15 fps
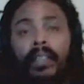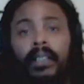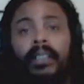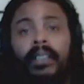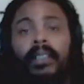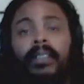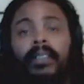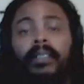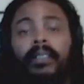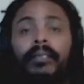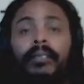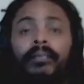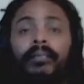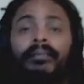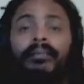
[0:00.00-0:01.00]

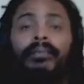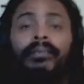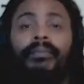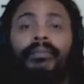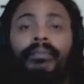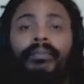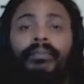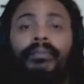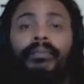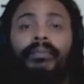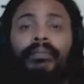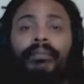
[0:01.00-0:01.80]
Nothing is said.